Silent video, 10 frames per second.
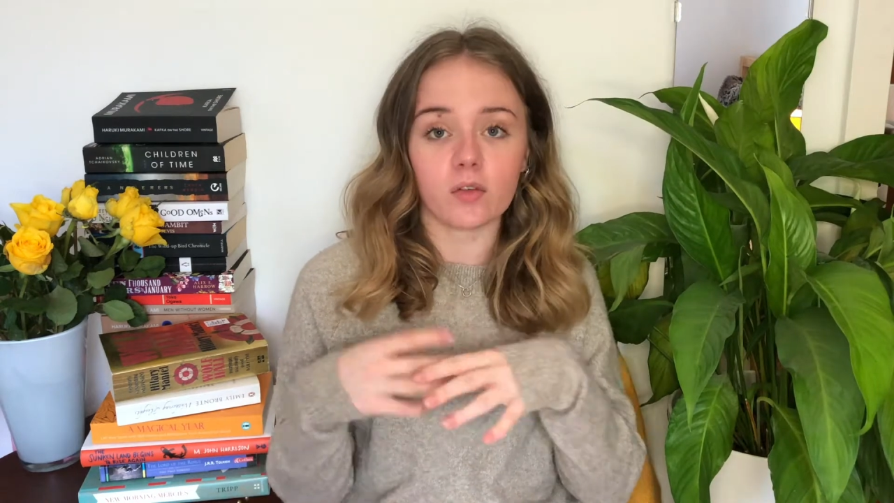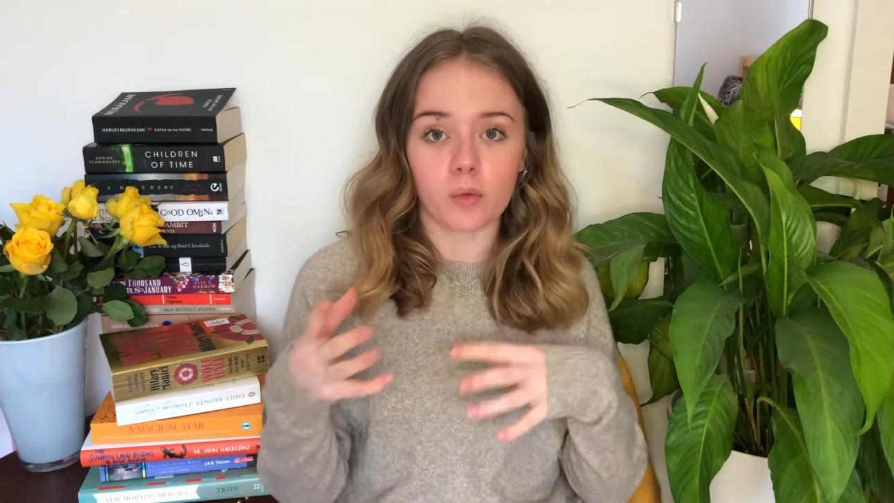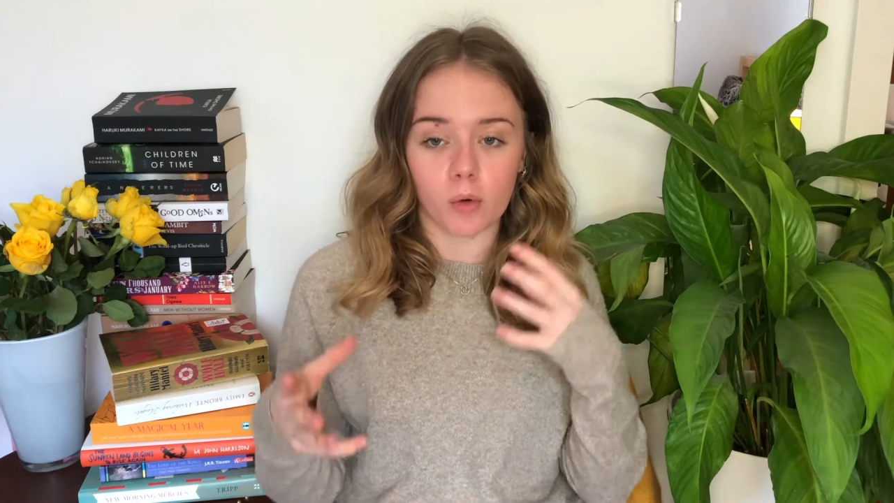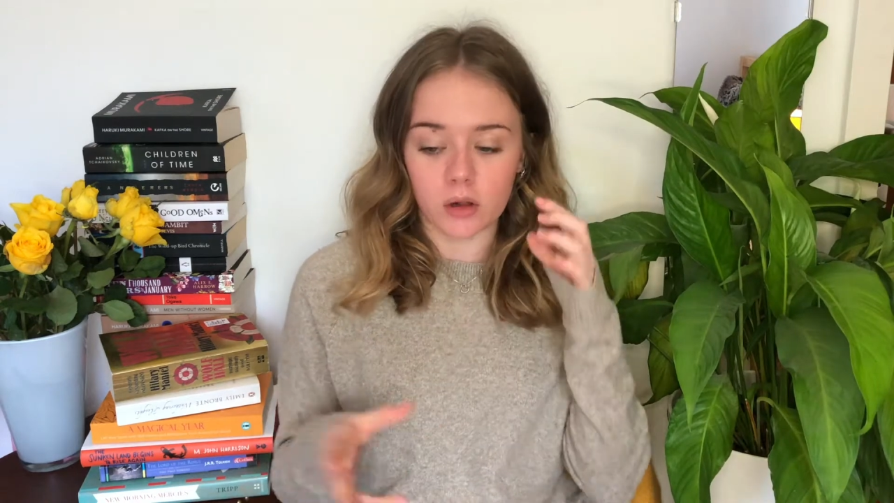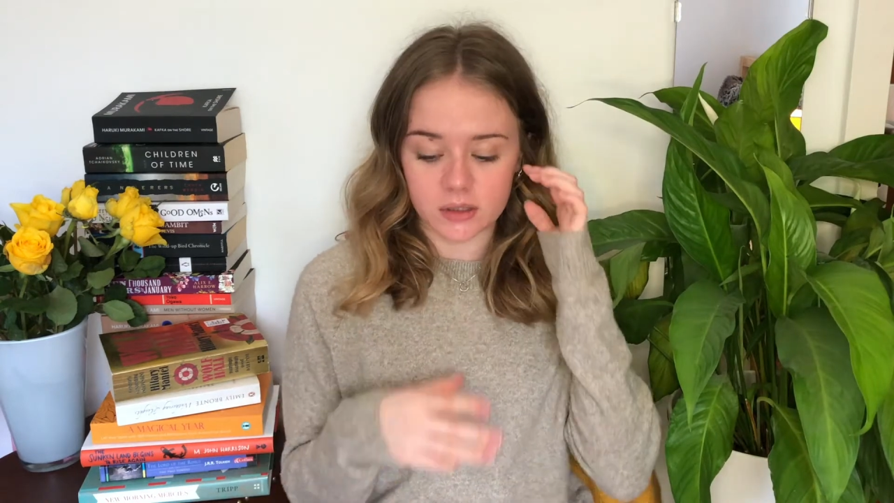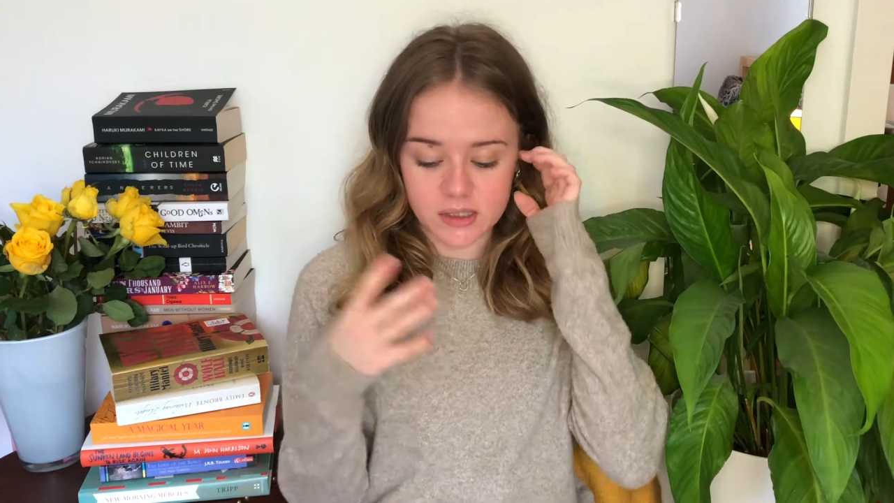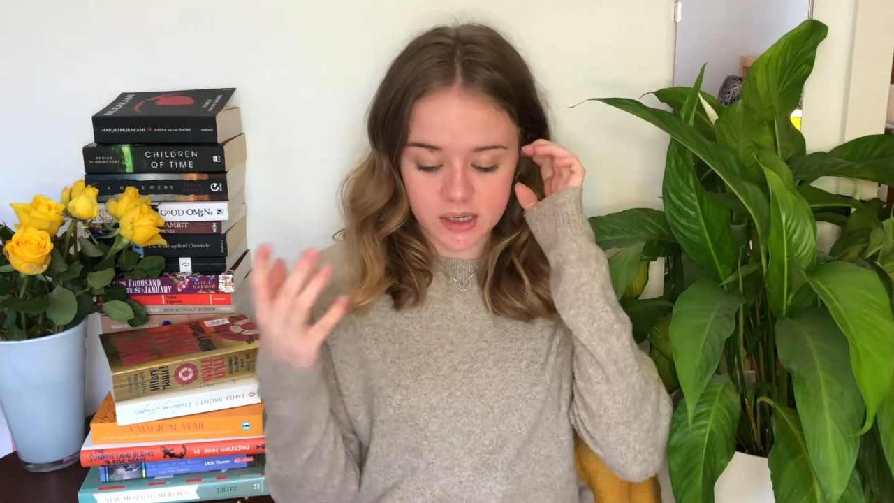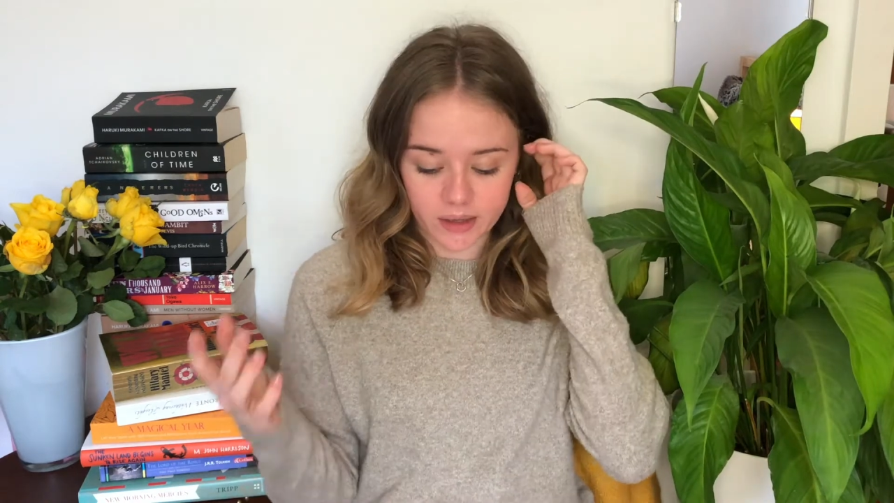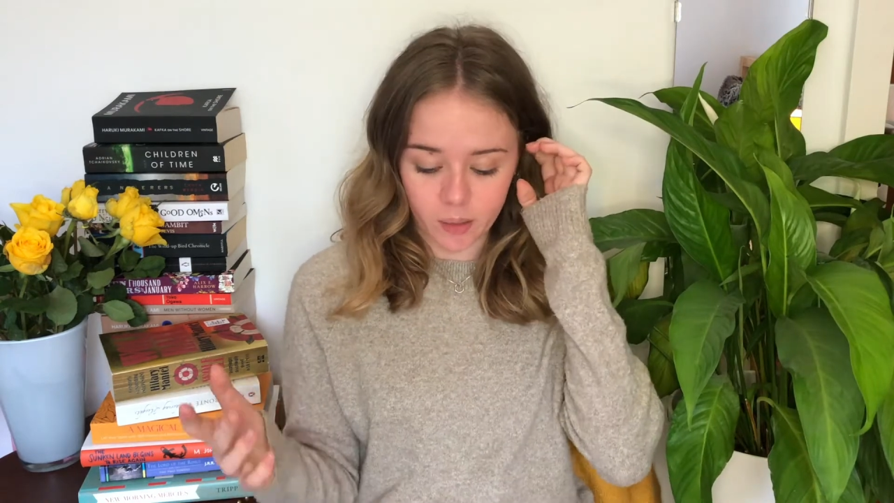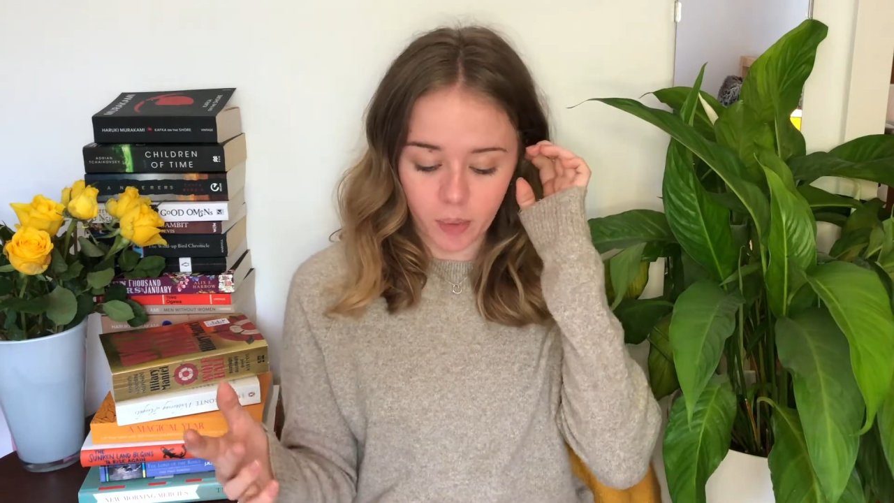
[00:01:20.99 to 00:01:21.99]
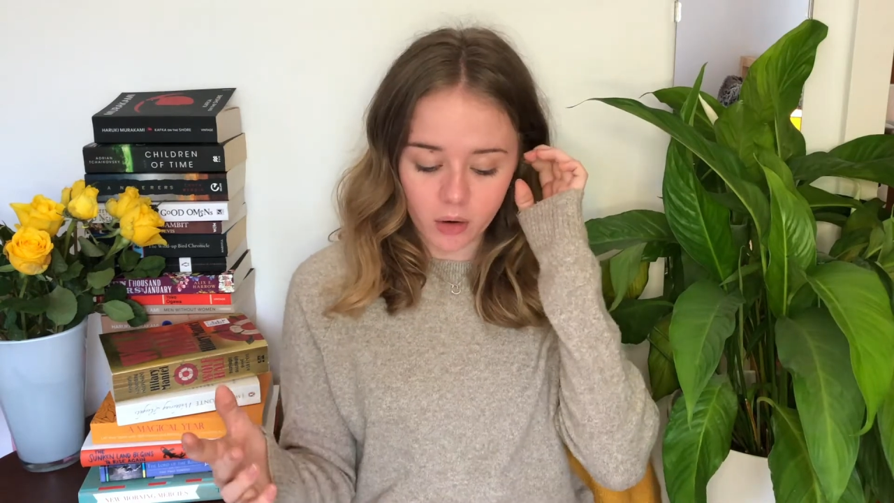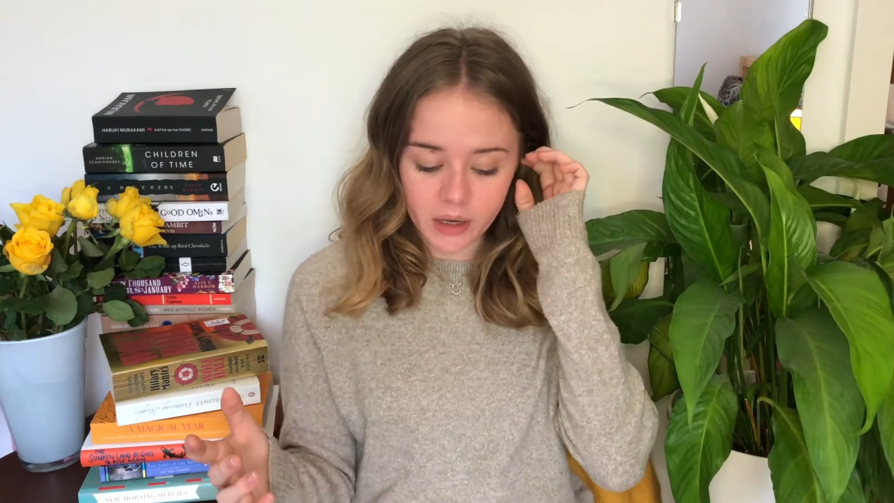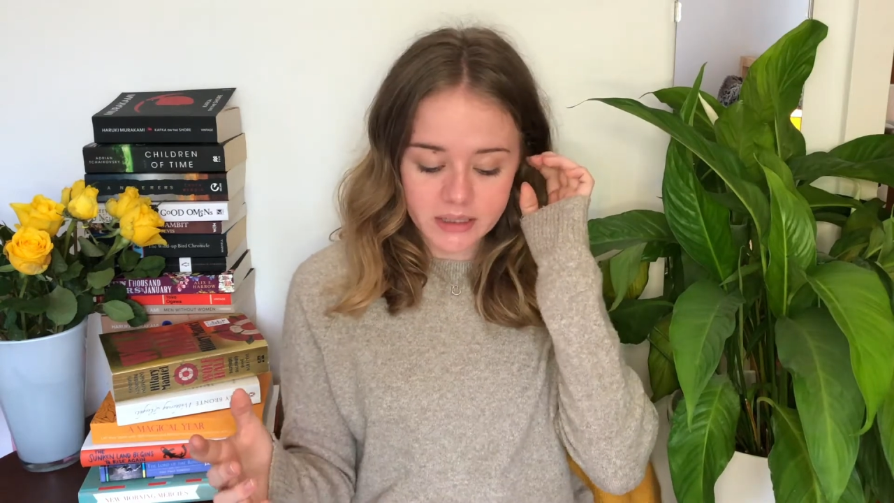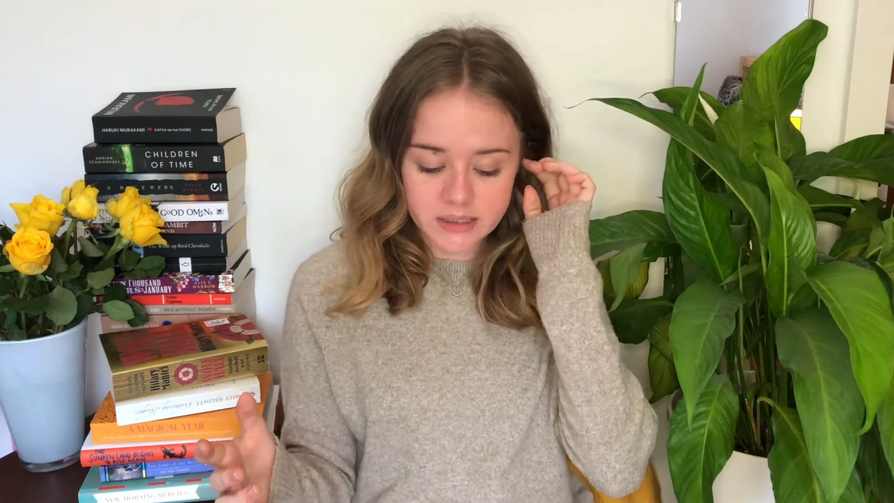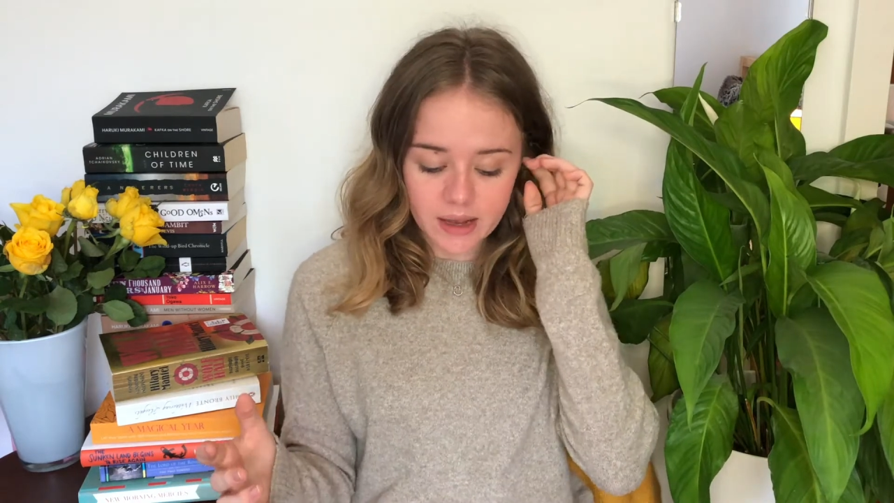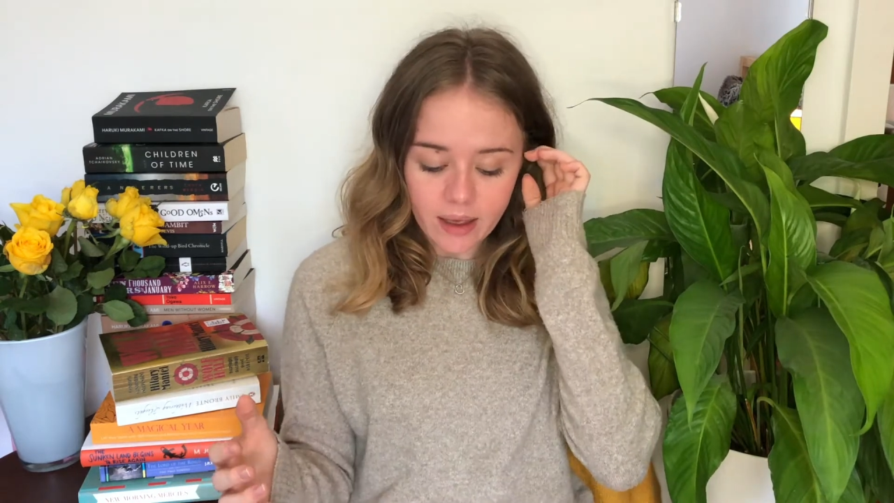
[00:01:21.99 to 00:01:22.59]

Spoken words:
the world is nearly upon us,